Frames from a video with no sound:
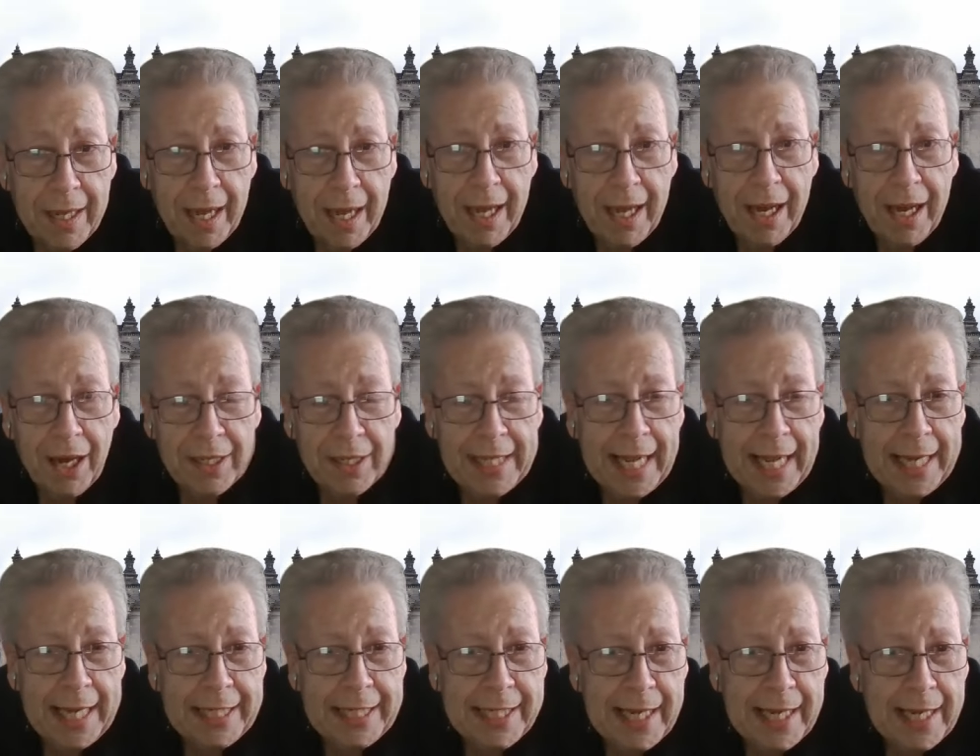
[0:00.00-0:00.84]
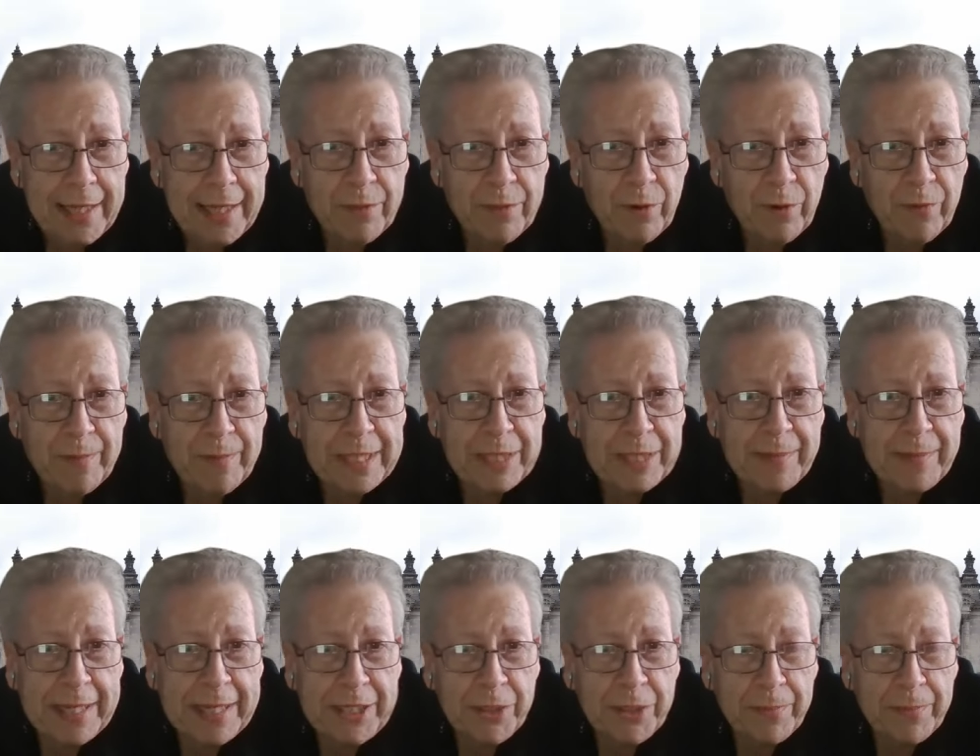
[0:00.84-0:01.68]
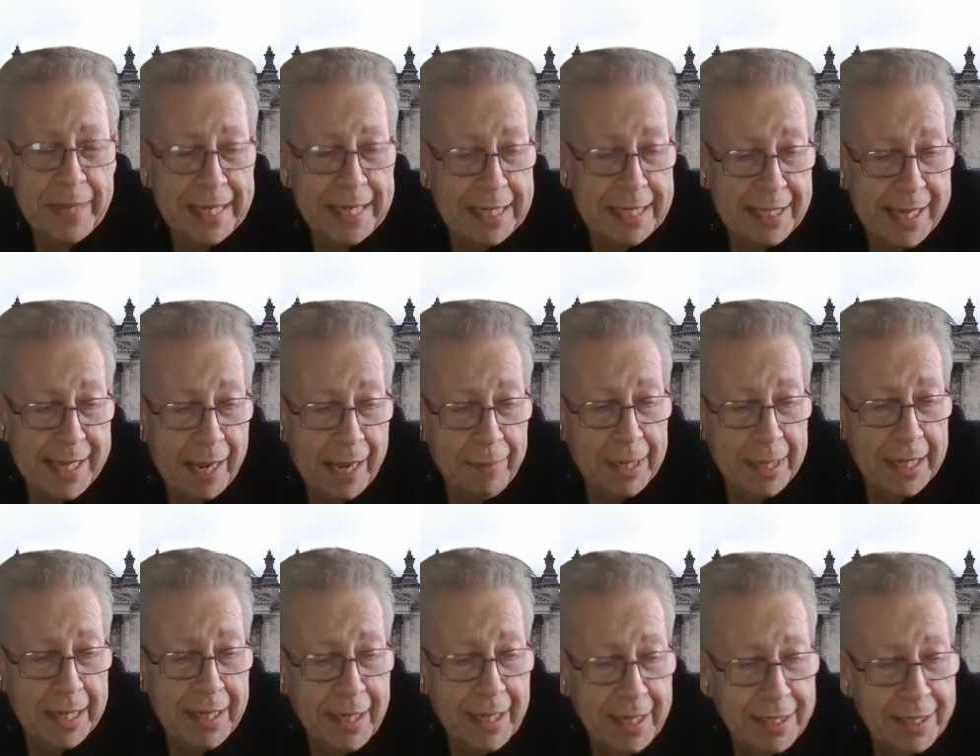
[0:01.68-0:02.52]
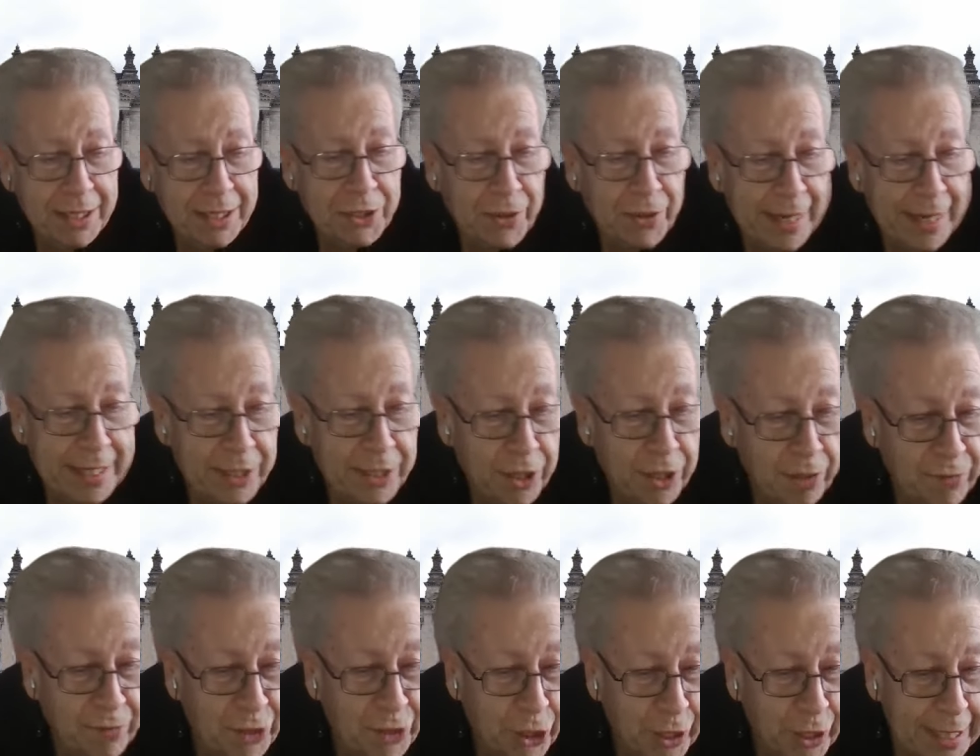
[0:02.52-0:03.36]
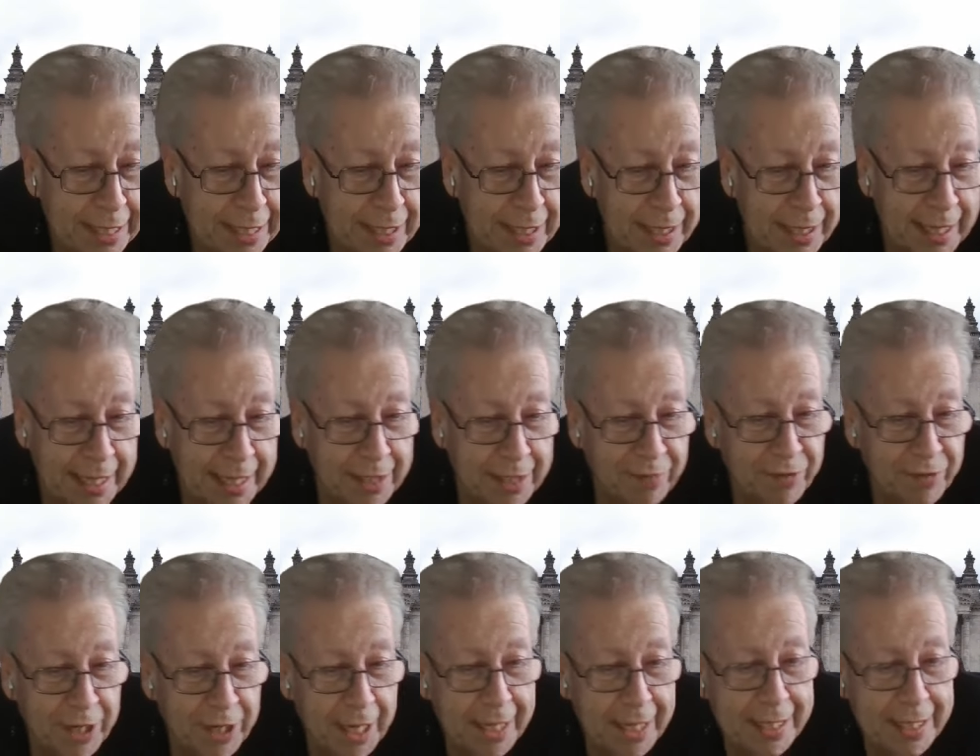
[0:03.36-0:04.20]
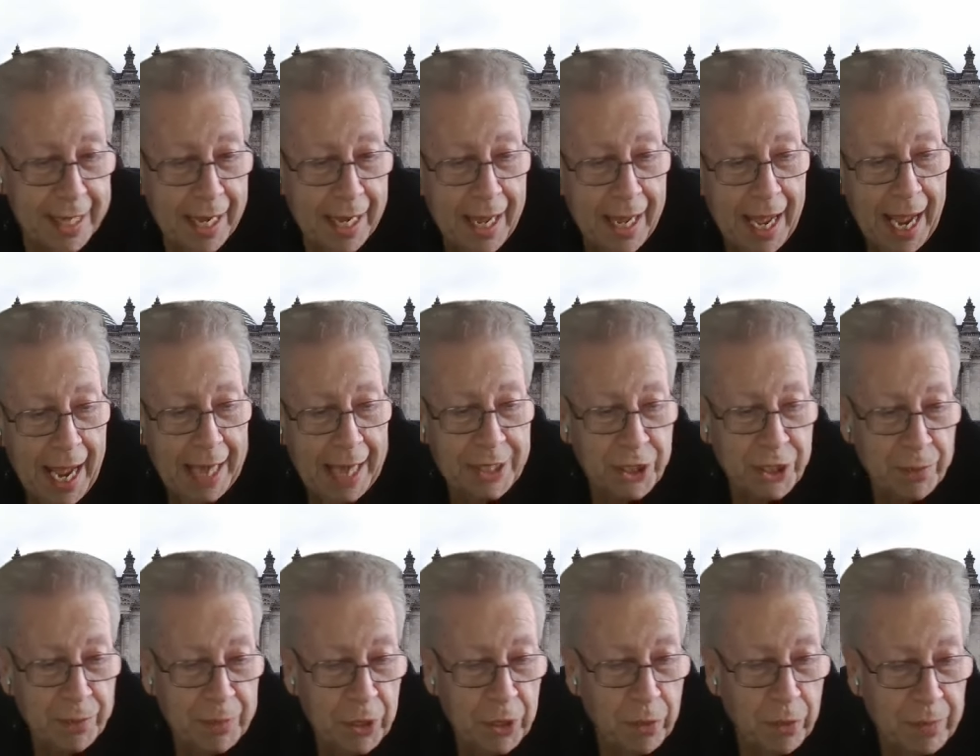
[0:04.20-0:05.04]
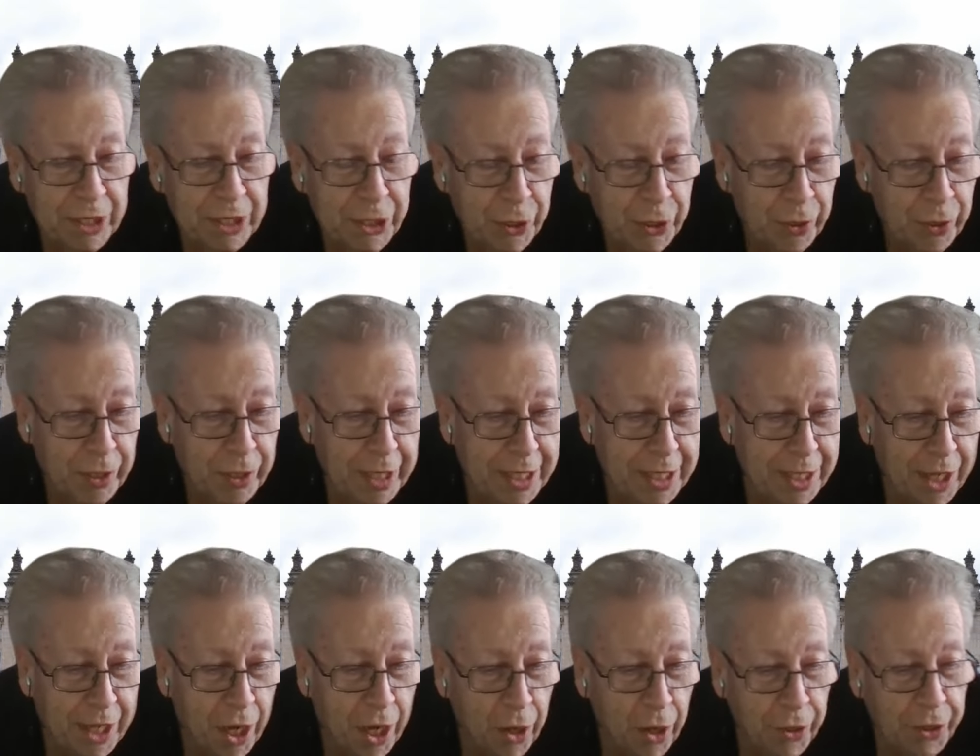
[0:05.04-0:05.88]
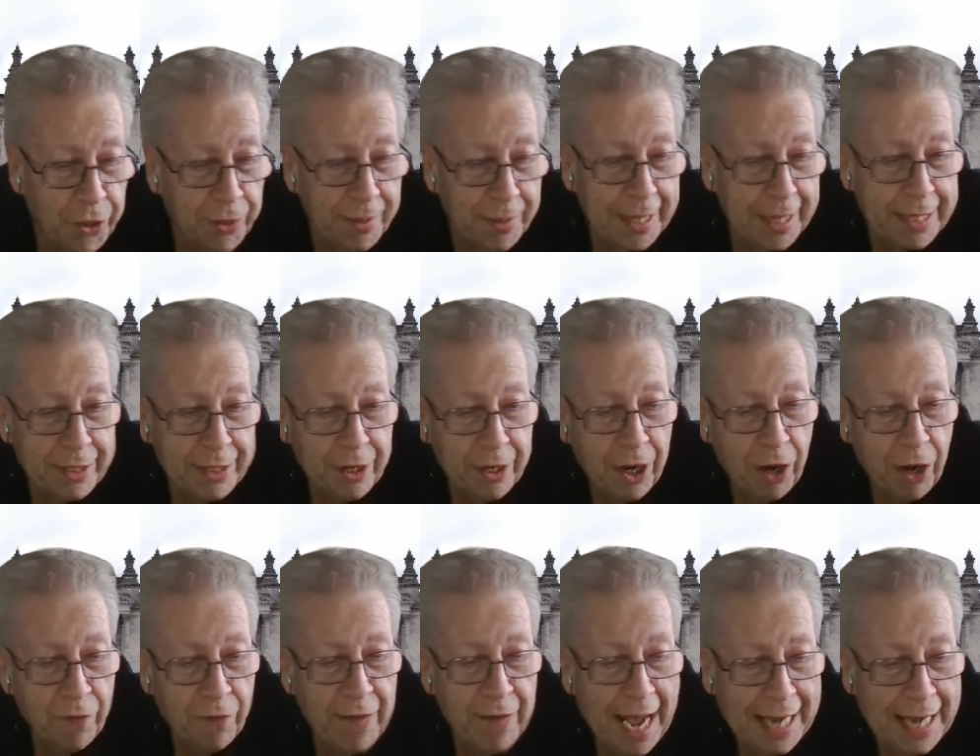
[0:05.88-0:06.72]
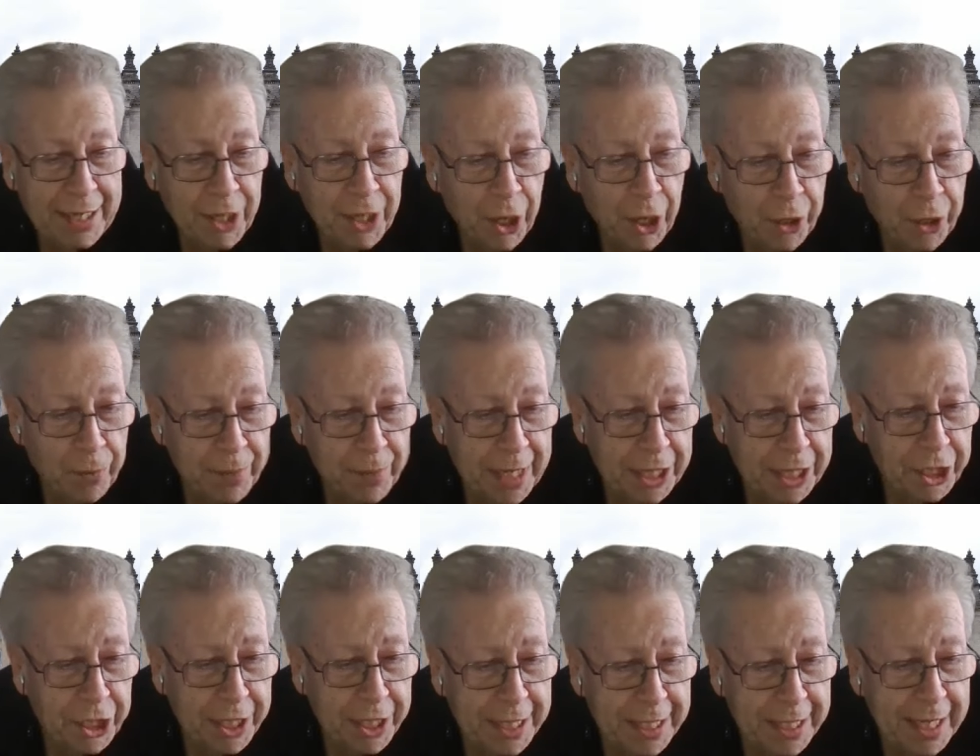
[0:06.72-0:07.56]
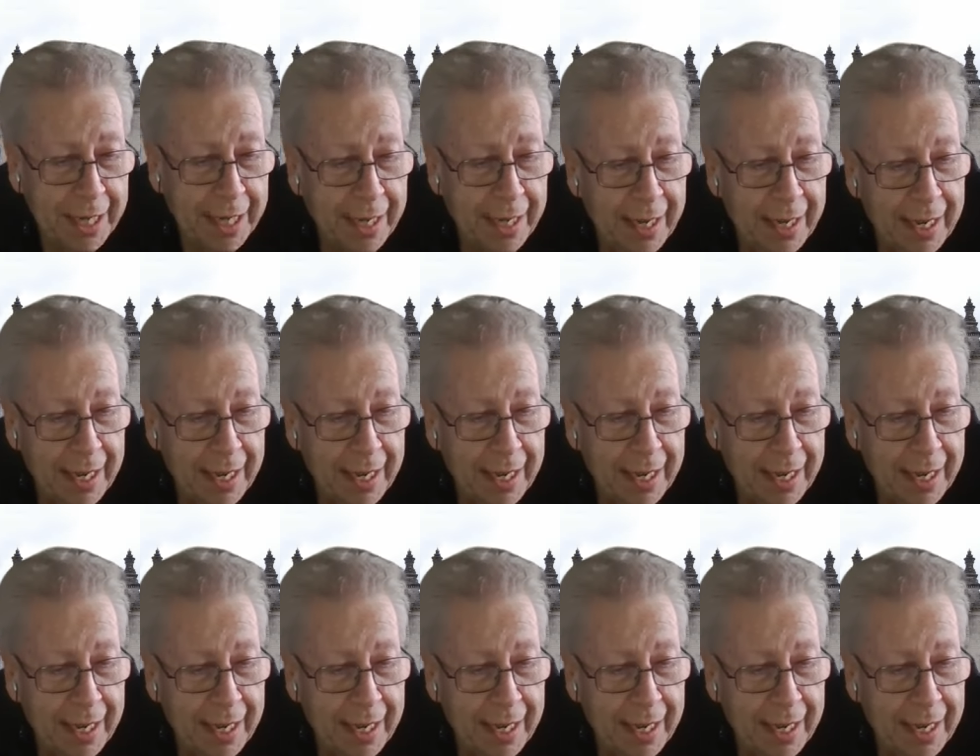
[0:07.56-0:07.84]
Uh, on the 18th, we've been speaking to Peter Tammer, the director of Journey to the End of Night, and to Bill Mousoulis, co curator of Unknown Pleasures.